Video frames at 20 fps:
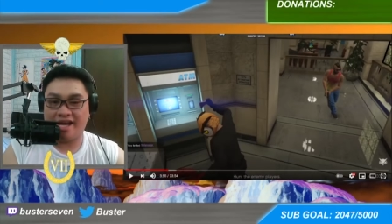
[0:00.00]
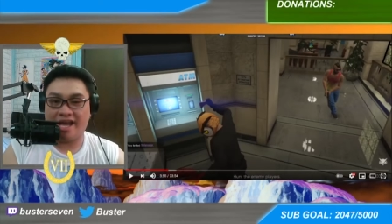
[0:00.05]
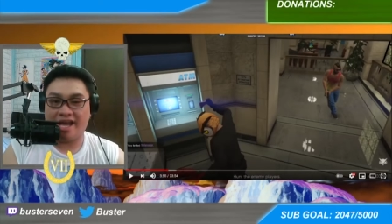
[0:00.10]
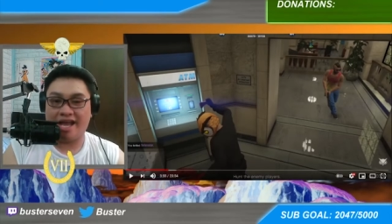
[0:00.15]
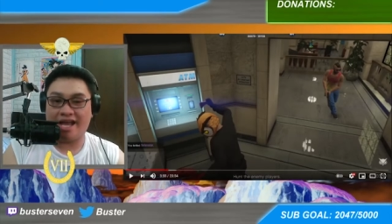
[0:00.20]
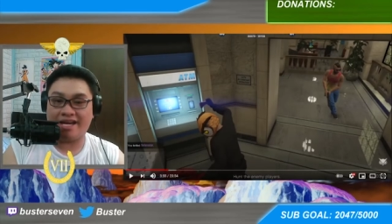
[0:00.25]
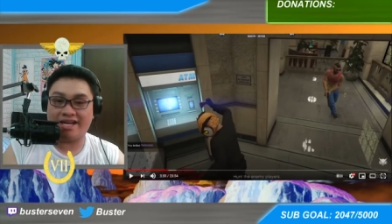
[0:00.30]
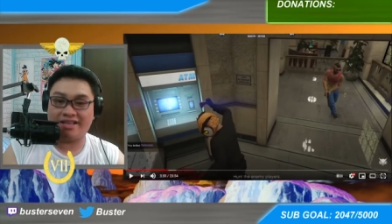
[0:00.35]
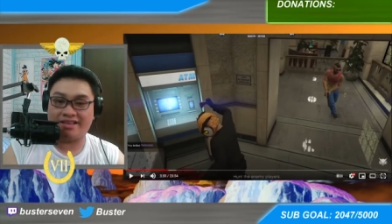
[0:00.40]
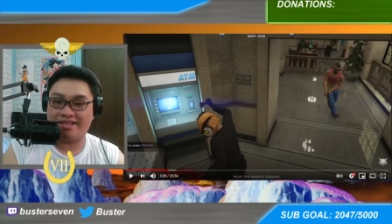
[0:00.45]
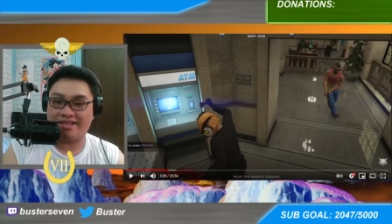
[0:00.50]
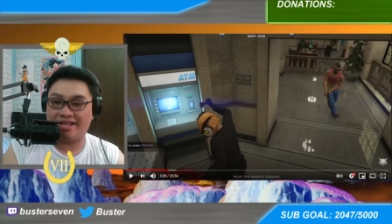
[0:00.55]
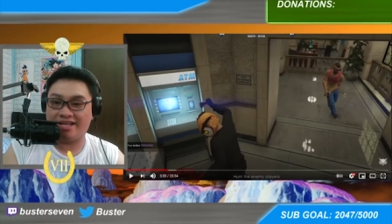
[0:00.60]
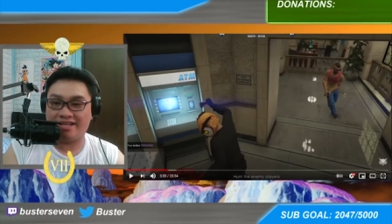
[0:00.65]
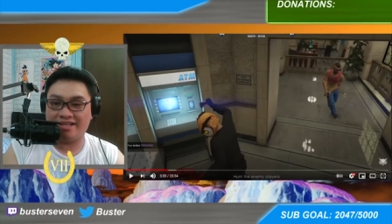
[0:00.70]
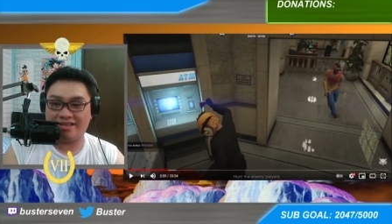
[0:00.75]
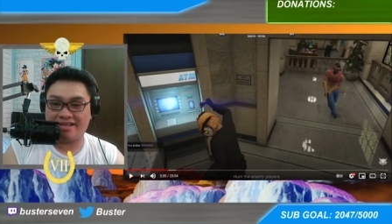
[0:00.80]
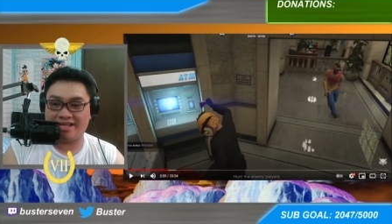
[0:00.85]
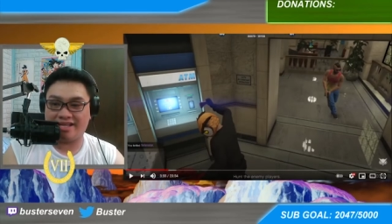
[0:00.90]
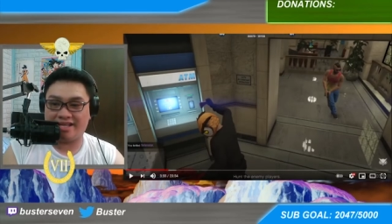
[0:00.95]
and it
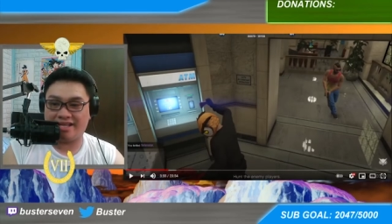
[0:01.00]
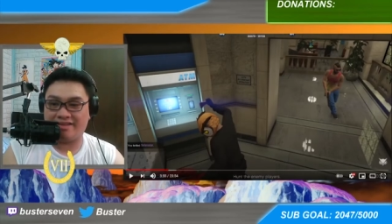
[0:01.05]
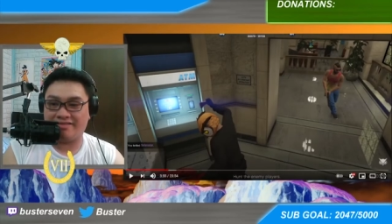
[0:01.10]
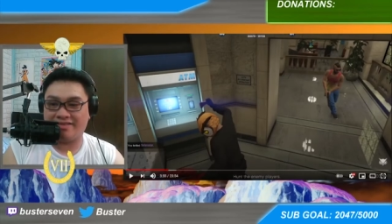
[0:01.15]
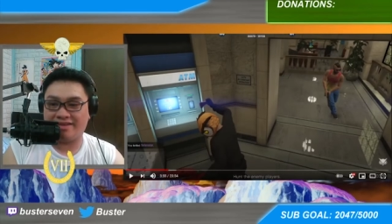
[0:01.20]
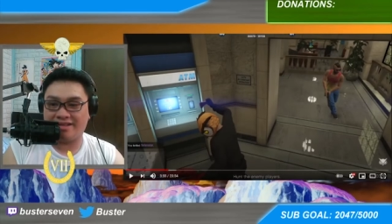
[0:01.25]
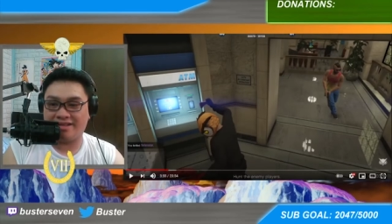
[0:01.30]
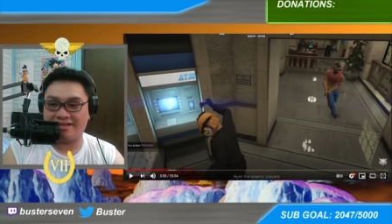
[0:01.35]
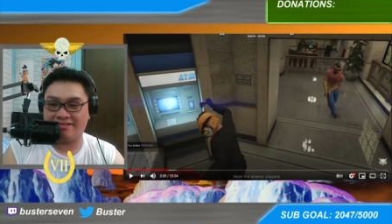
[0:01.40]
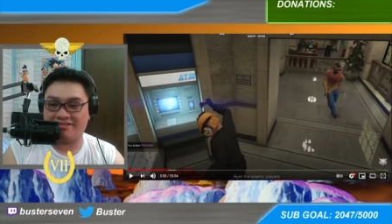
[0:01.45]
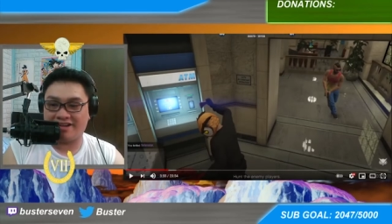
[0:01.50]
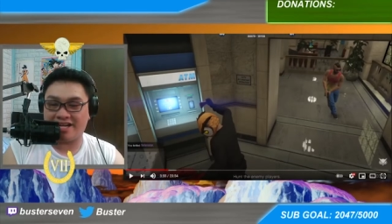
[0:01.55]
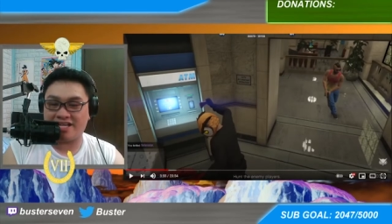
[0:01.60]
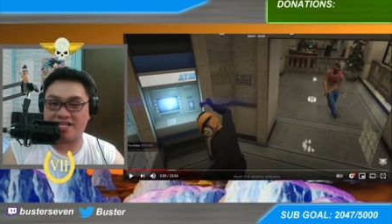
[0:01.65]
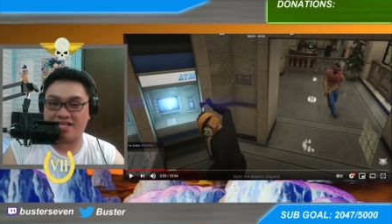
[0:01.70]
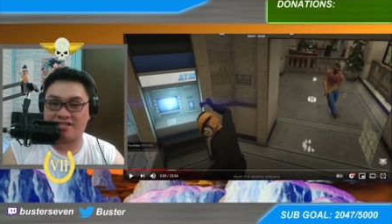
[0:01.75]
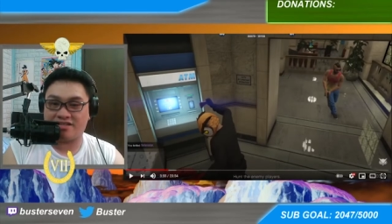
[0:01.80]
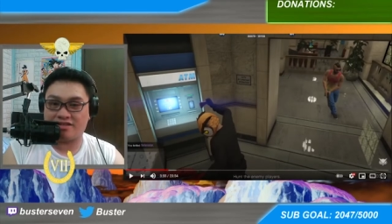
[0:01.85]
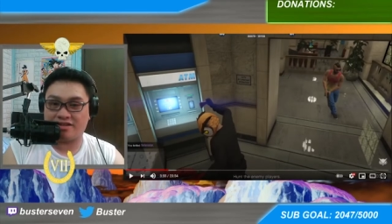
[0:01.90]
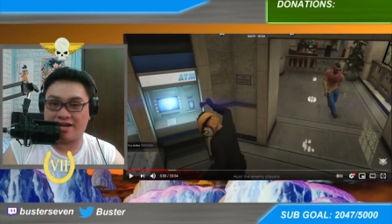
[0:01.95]
didn't even
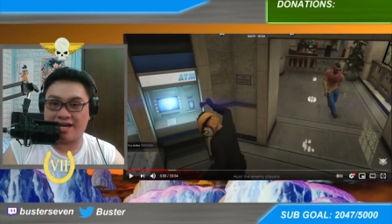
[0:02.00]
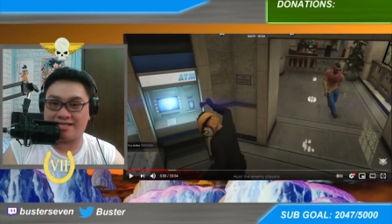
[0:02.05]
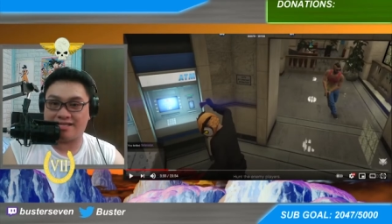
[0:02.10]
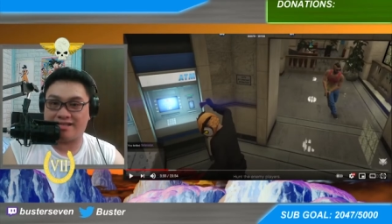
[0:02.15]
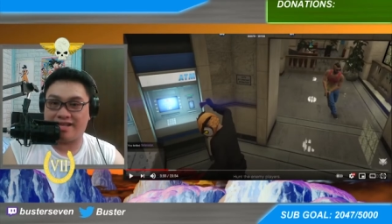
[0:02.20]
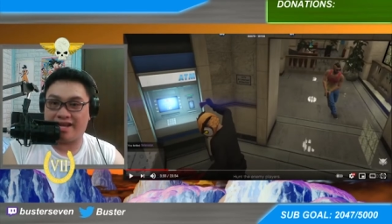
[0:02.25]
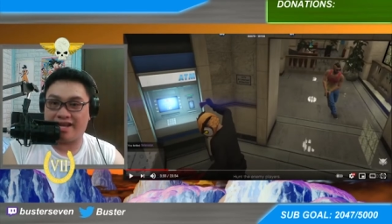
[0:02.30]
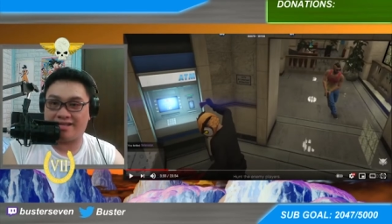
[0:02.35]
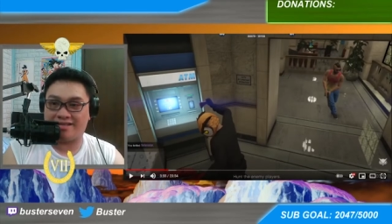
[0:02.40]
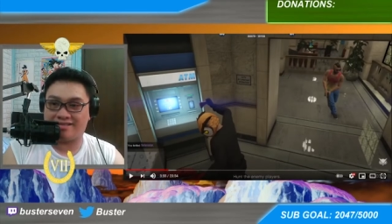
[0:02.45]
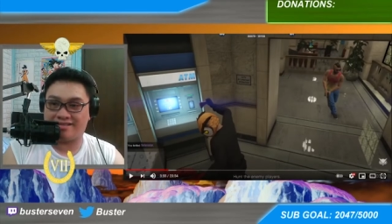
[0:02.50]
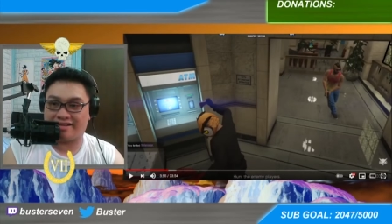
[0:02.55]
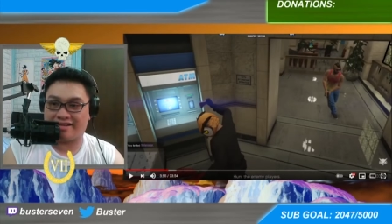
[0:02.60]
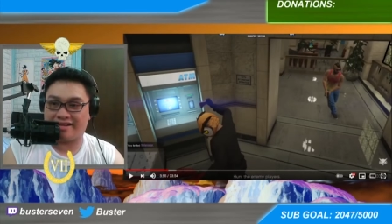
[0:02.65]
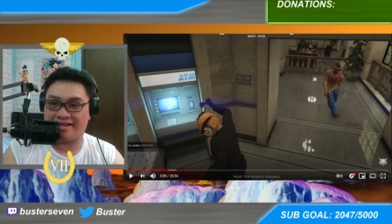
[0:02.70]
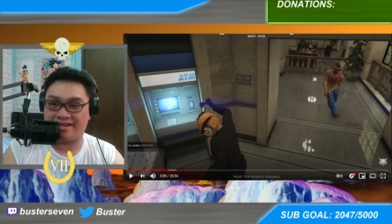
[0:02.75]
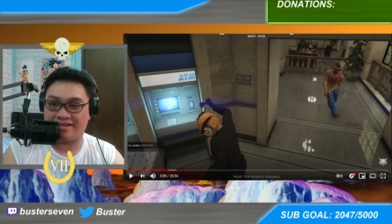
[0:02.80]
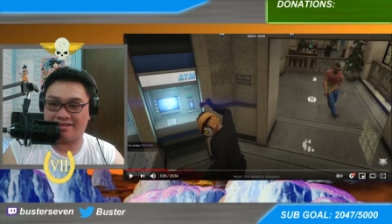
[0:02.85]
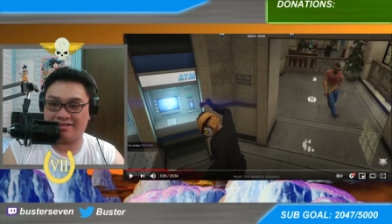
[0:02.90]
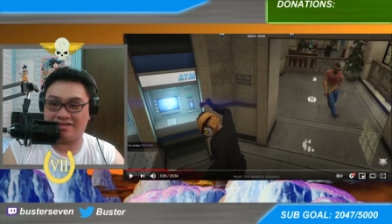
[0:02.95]
register as the insta
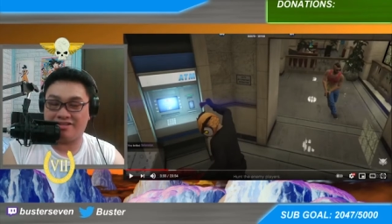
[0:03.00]
kill.